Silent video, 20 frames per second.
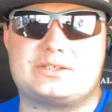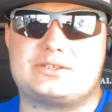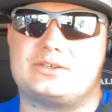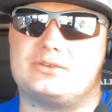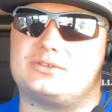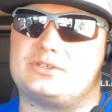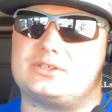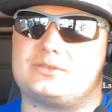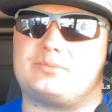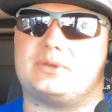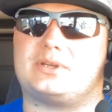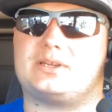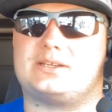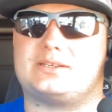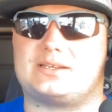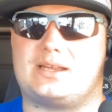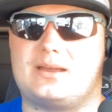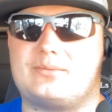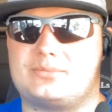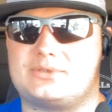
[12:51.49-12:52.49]
So just
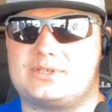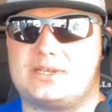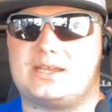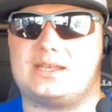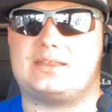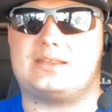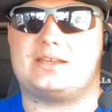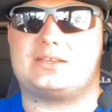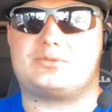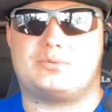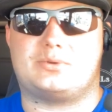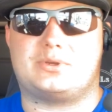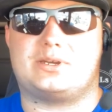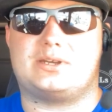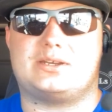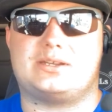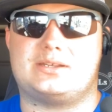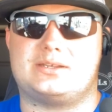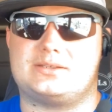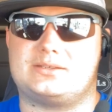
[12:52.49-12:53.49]
because I'm saying that's what
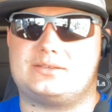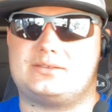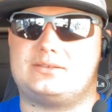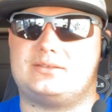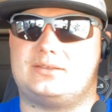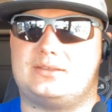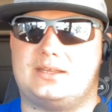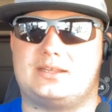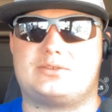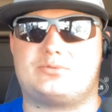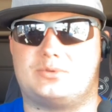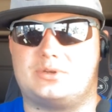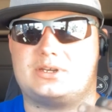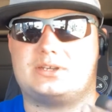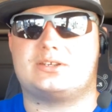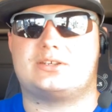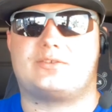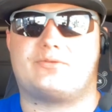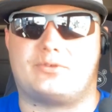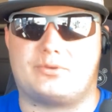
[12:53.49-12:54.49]
it is
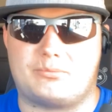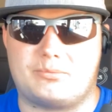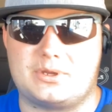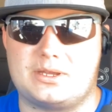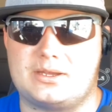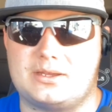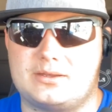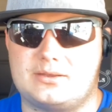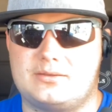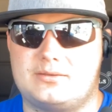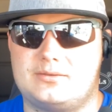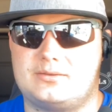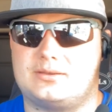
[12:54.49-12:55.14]
for me.